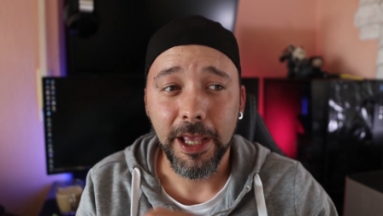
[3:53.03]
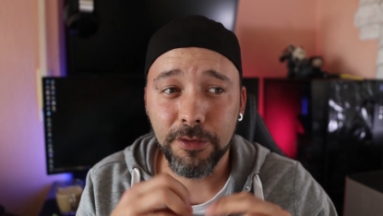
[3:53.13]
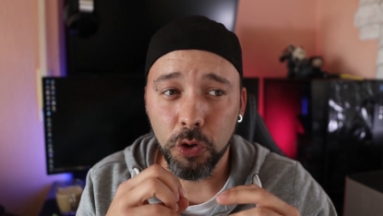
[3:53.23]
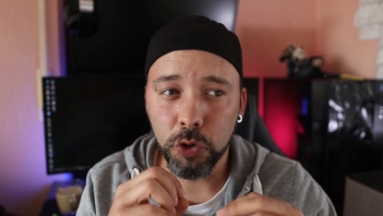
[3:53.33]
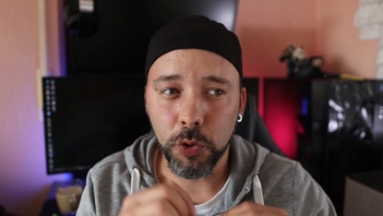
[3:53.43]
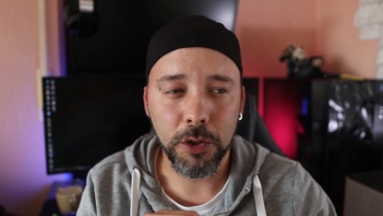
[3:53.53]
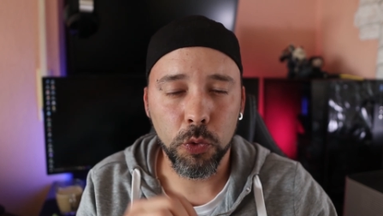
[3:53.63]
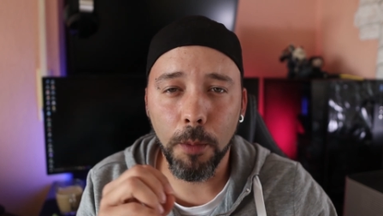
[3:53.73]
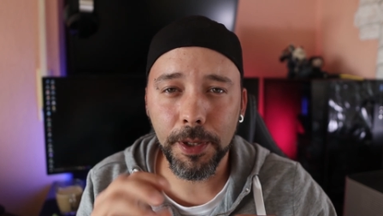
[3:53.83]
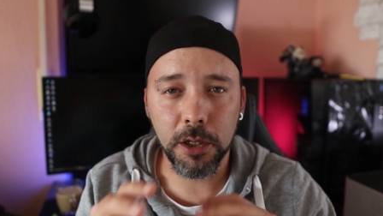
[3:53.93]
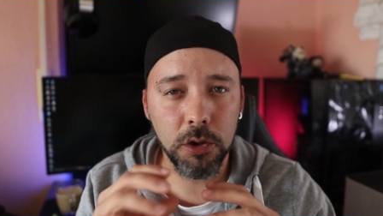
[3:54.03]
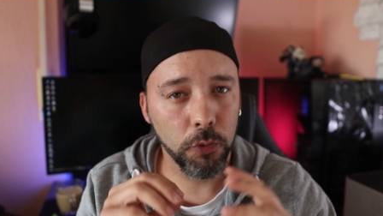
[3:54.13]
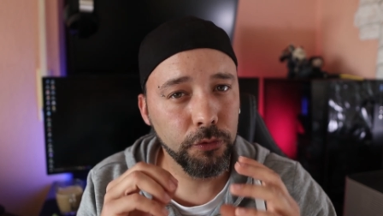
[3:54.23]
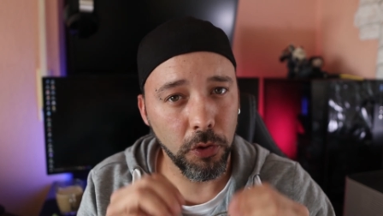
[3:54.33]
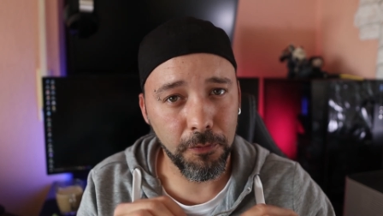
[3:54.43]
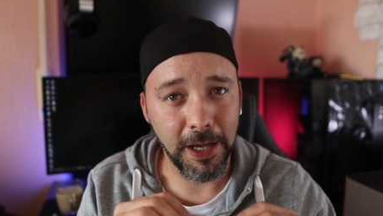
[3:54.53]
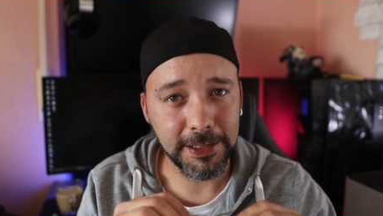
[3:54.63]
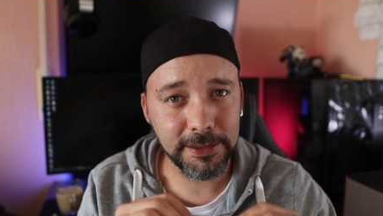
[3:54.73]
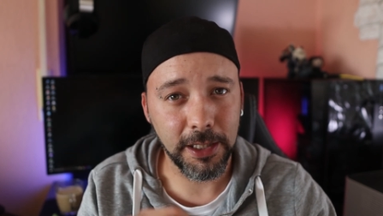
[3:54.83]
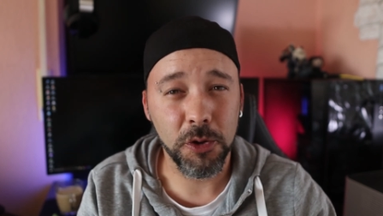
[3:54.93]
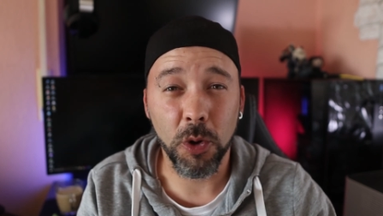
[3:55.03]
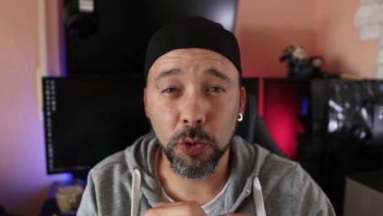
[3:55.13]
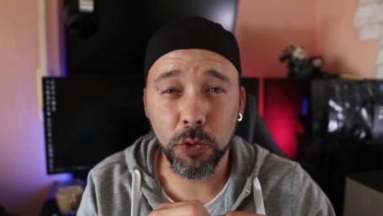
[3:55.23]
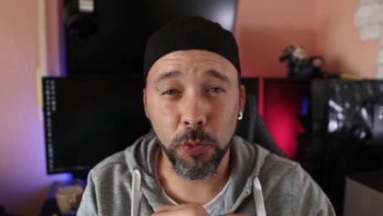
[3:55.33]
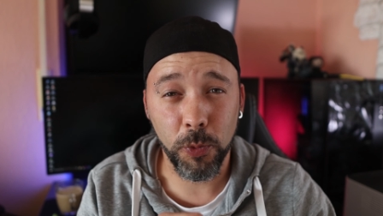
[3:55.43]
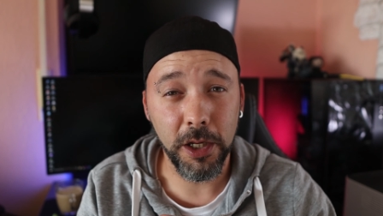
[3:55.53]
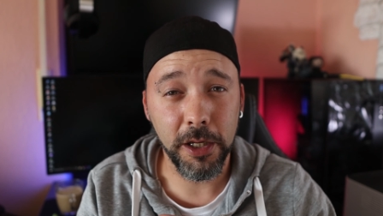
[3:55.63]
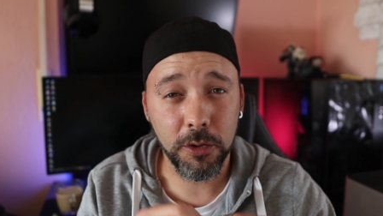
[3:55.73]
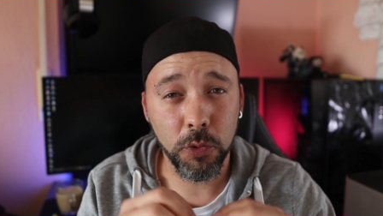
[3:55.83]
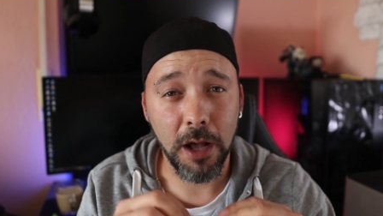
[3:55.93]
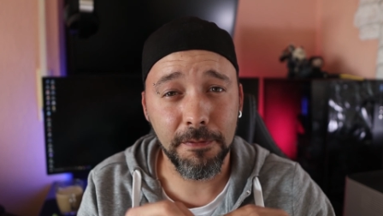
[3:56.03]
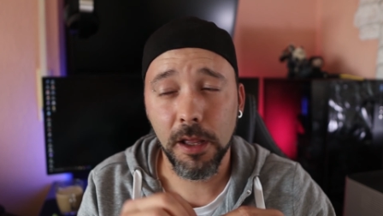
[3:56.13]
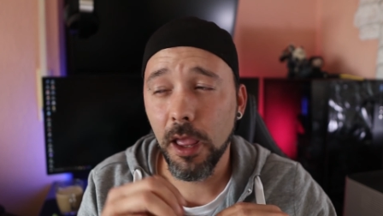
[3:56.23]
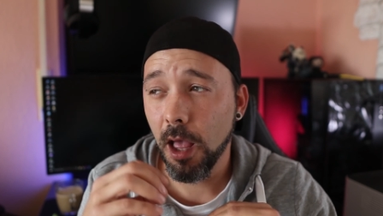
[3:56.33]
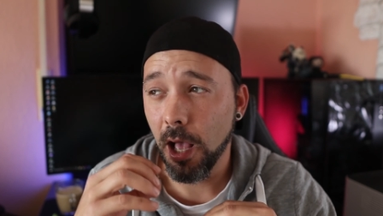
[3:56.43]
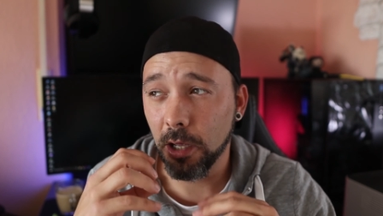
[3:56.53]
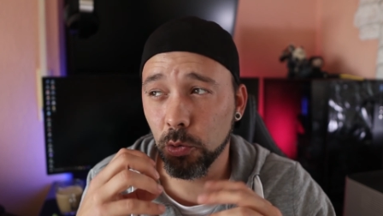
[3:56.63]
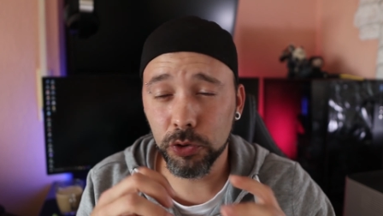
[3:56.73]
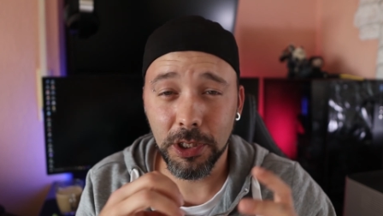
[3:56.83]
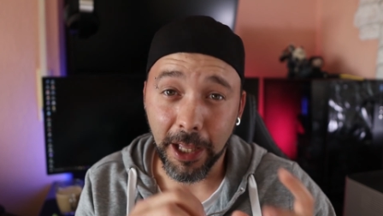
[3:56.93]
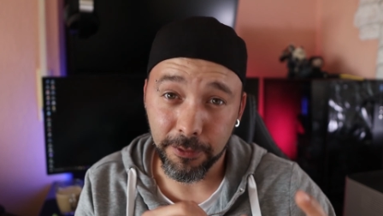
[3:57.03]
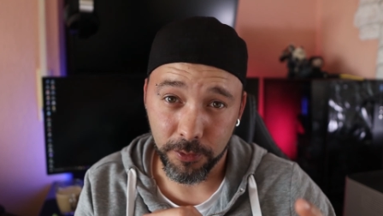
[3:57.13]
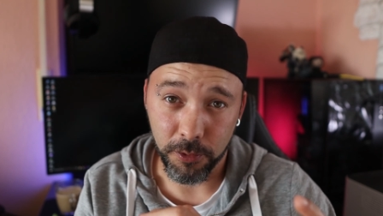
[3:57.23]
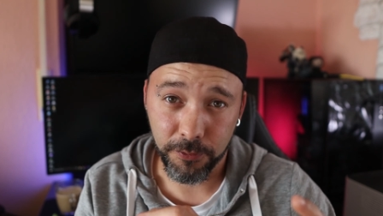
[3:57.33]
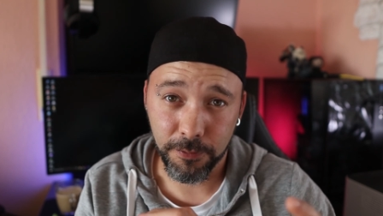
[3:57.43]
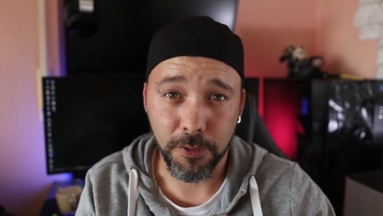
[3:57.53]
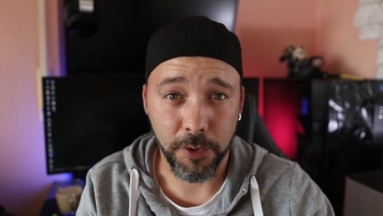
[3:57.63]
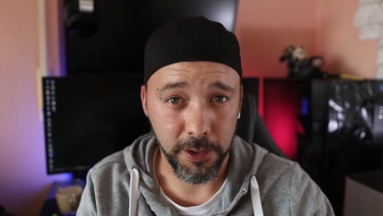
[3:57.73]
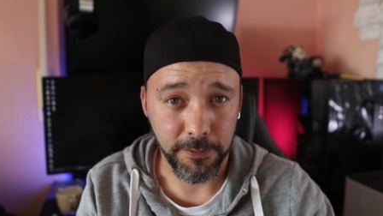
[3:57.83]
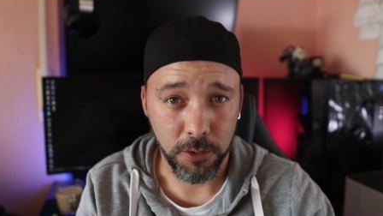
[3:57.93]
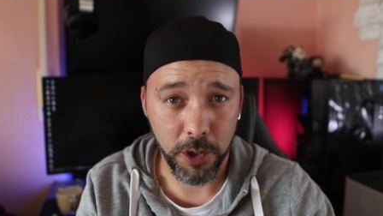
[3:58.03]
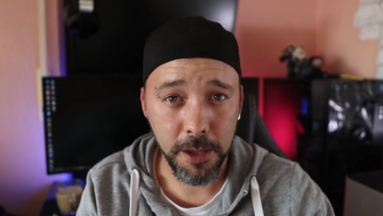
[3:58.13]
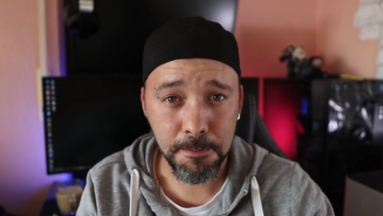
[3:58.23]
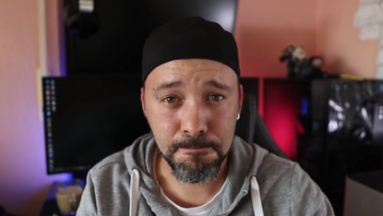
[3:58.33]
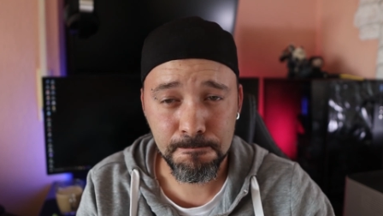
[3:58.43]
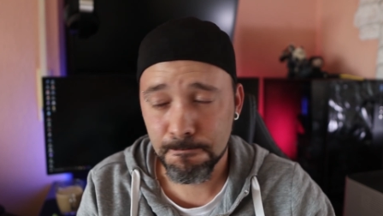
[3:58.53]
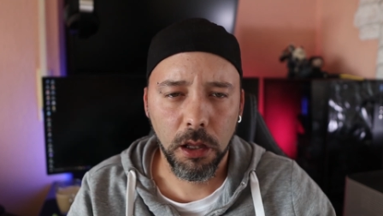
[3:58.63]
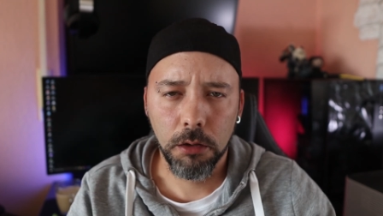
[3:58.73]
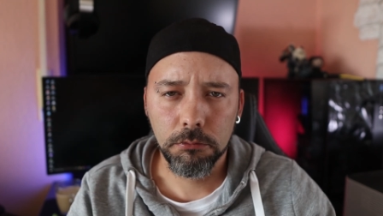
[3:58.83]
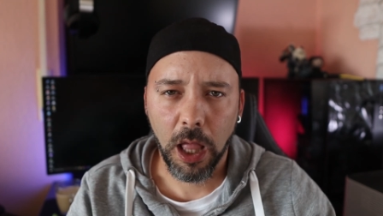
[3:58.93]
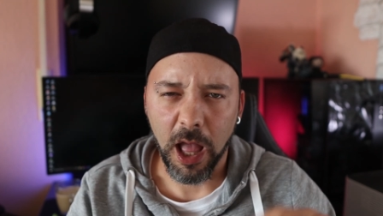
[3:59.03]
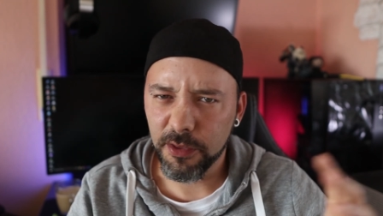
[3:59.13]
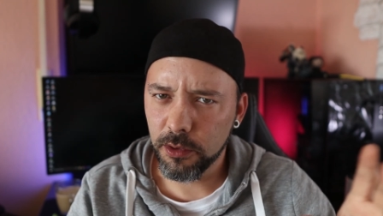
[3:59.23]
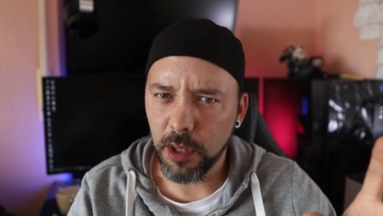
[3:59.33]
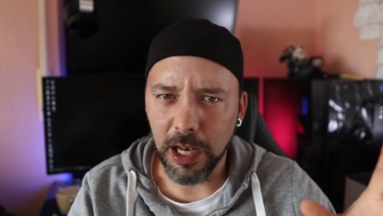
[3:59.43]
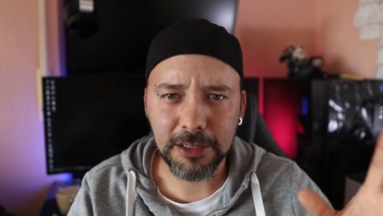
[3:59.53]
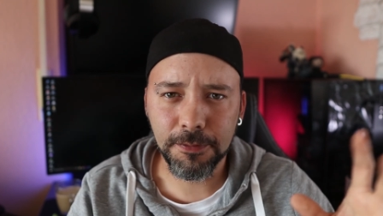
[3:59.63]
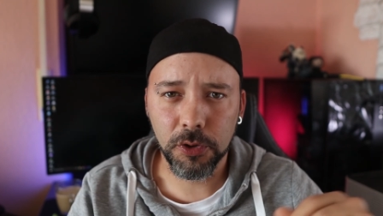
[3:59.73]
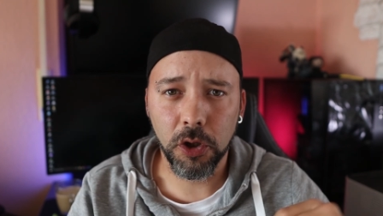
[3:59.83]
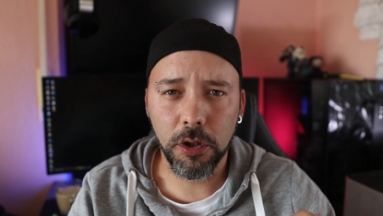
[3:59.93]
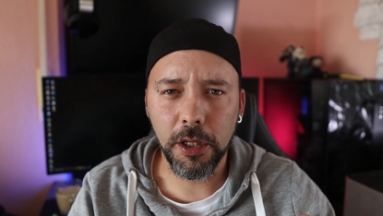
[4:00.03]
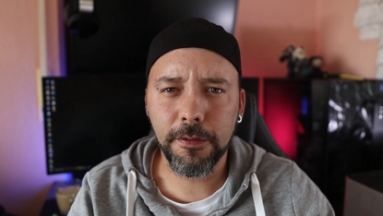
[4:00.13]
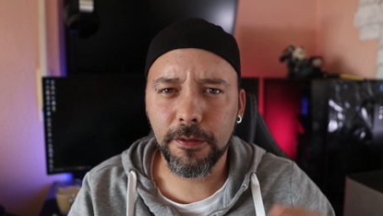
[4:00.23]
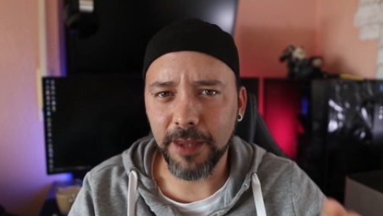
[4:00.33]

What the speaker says: it's going to need to open and close so fast that you're going to really need to have a good light source for this, okay? And the last but not least is